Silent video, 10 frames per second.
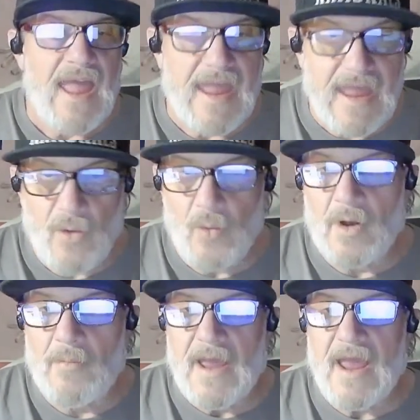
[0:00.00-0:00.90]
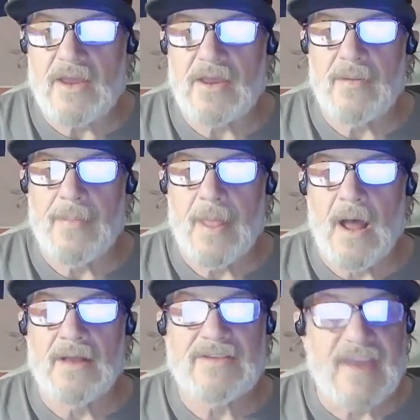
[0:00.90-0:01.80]
it will make
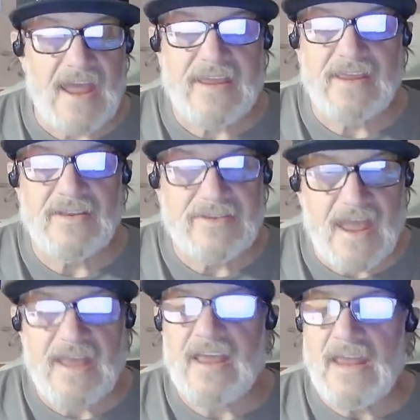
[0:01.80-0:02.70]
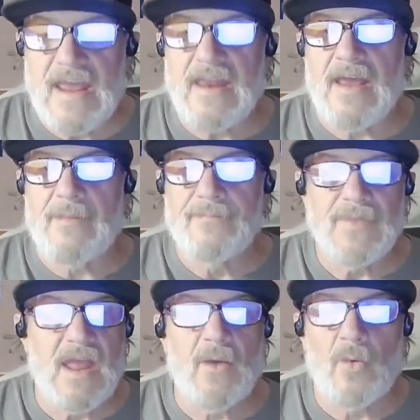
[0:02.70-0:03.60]
uh, take take and eat it.
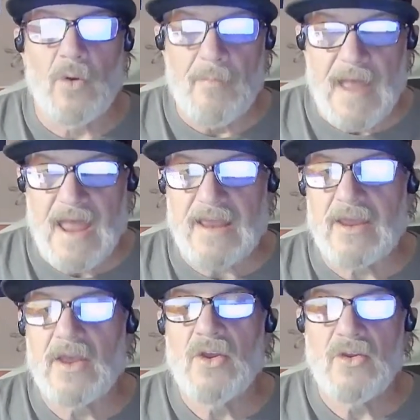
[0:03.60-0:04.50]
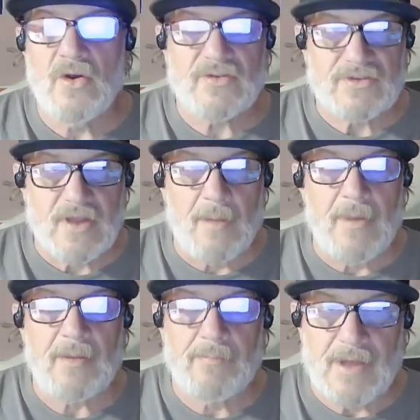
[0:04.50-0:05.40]
It will make your
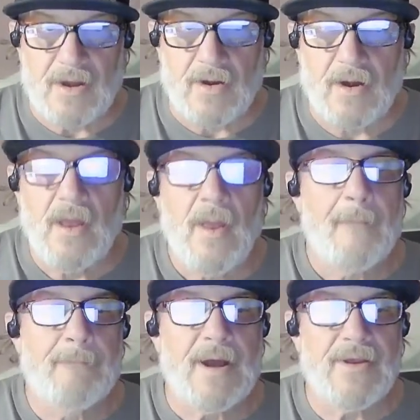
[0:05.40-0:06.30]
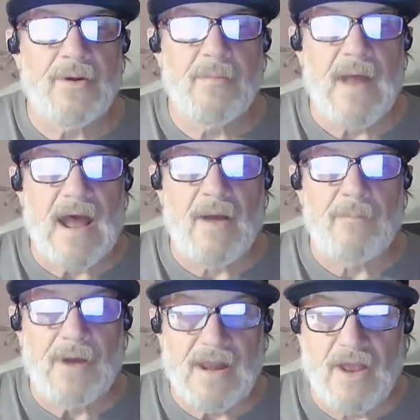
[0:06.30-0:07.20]
stomach bitter, but your mouth,
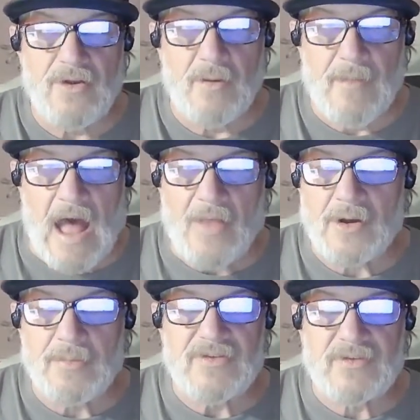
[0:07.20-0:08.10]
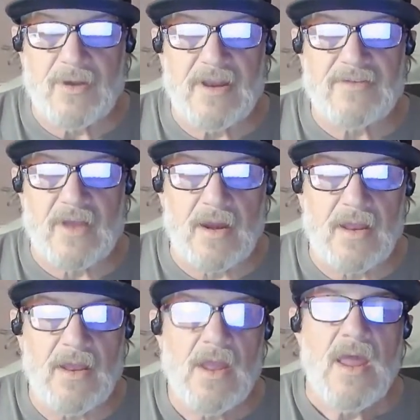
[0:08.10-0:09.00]
but in your mouth it'll be sweet as
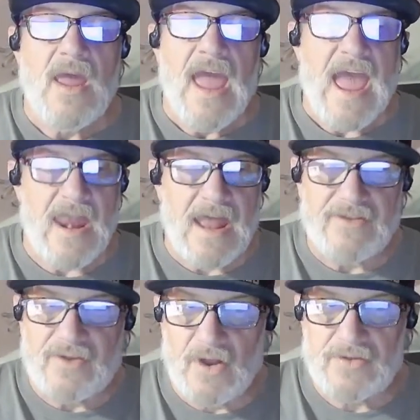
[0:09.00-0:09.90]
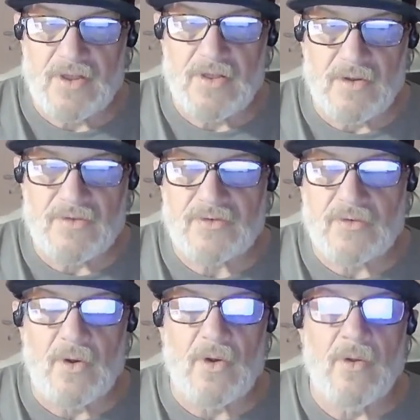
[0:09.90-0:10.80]
honey. And I took the little
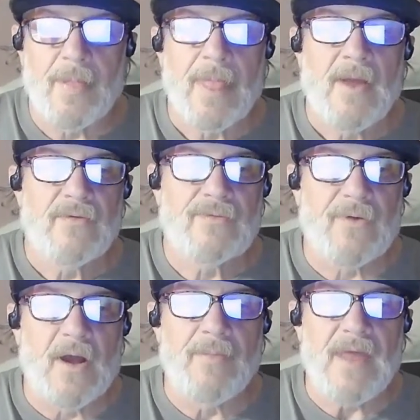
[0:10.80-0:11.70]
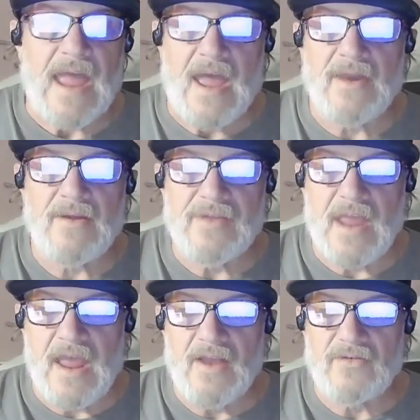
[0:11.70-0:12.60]
scroll from the hand of
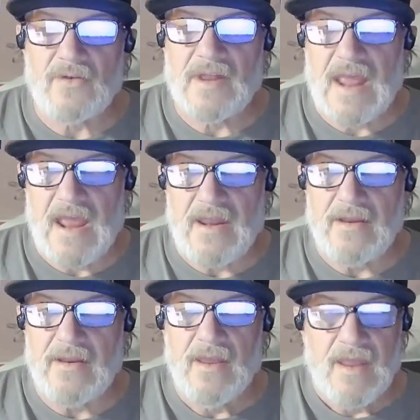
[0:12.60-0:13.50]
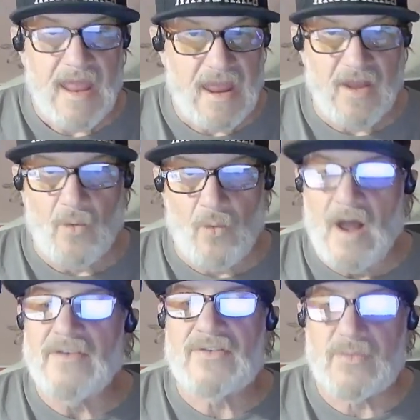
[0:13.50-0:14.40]
the angel and ate it. And it
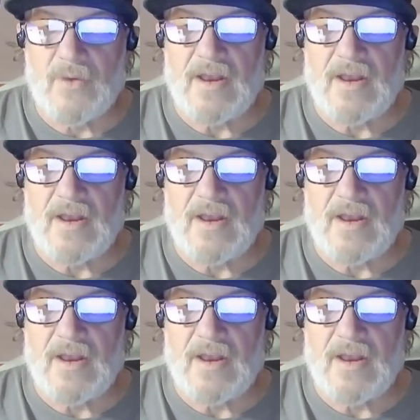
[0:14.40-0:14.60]
was sweet